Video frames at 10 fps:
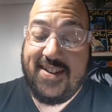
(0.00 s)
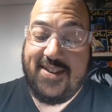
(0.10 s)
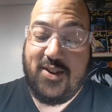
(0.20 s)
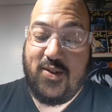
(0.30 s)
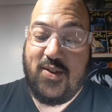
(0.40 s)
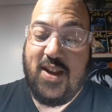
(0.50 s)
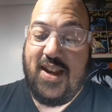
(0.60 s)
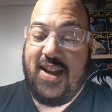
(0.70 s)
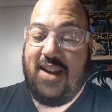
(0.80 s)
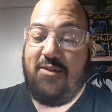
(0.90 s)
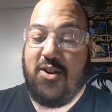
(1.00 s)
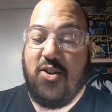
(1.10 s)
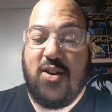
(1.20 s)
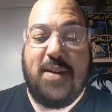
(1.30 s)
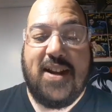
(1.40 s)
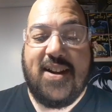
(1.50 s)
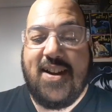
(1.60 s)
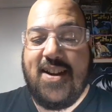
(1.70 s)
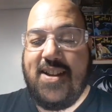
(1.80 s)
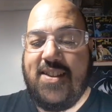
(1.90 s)
So if you're going to
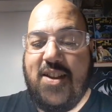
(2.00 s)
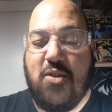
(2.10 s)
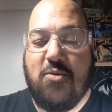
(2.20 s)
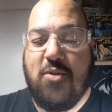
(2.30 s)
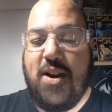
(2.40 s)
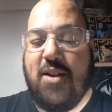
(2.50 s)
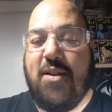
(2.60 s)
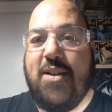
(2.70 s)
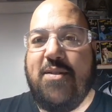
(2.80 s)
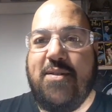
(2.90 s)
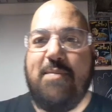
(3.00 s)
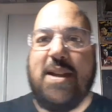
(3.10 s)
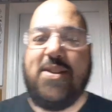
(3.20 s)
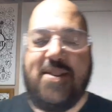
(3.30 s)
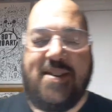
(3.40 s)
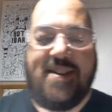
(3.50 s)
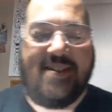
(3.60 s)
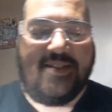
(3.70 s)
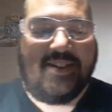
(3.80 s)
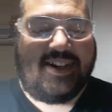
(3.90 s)
MegaCon and you see her running around, make sure
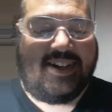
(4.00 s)
you